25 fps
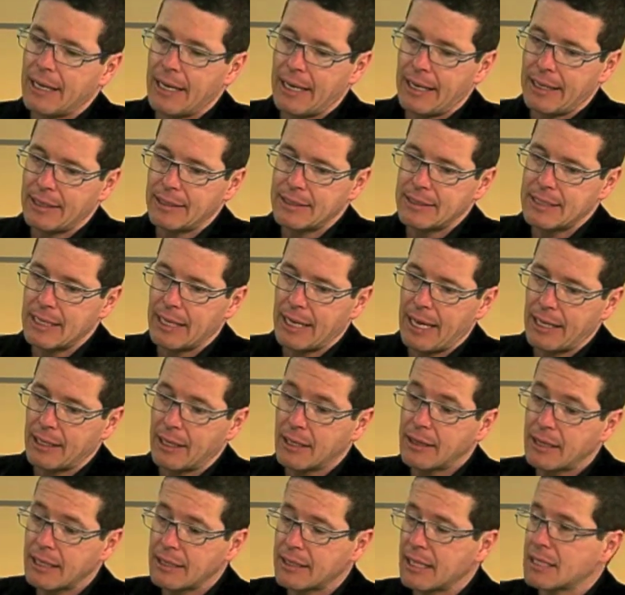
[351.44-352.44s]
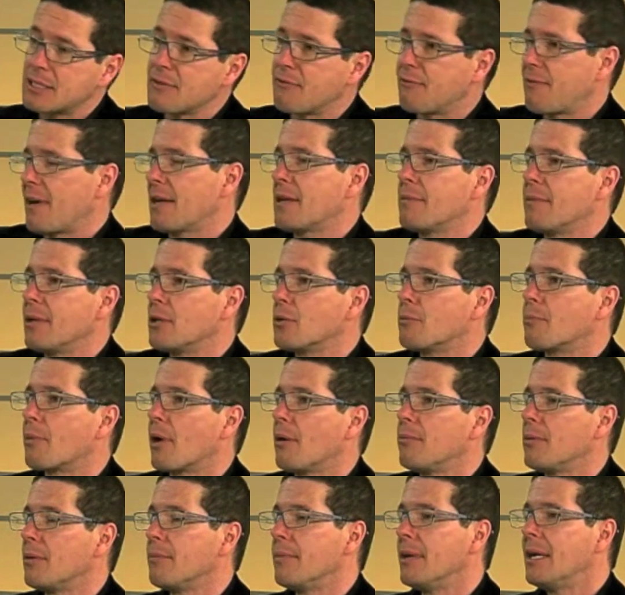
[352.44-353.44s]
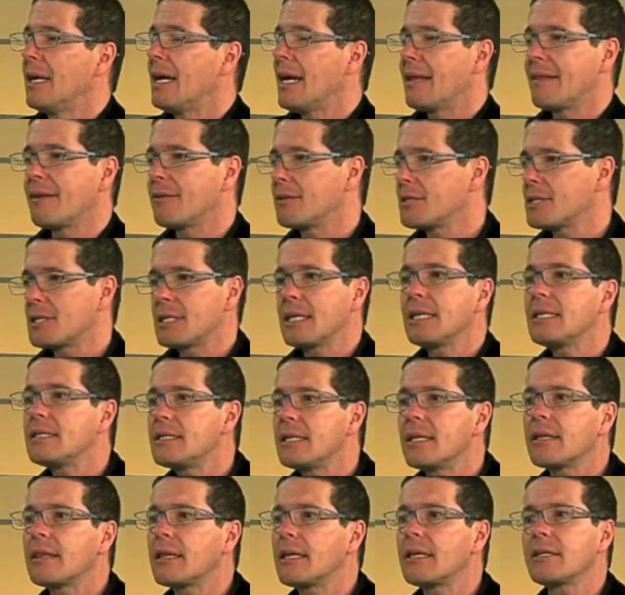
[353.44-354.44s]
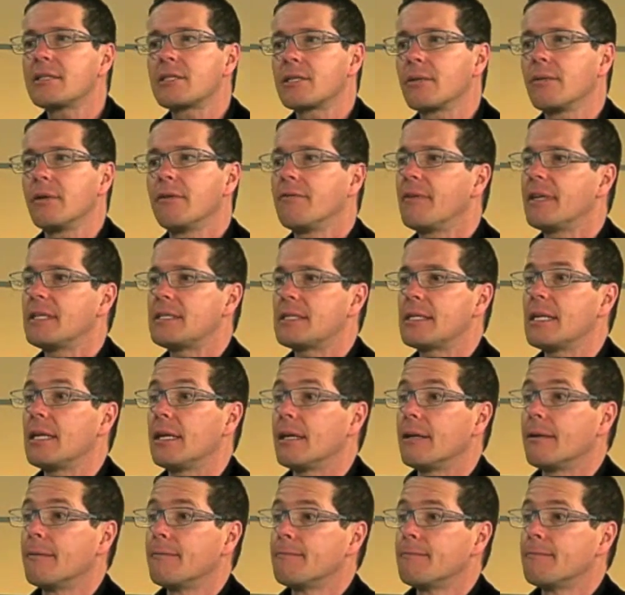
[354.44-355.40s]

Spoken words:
And I think that's a fundamental problem. And there are just easier things to invest in.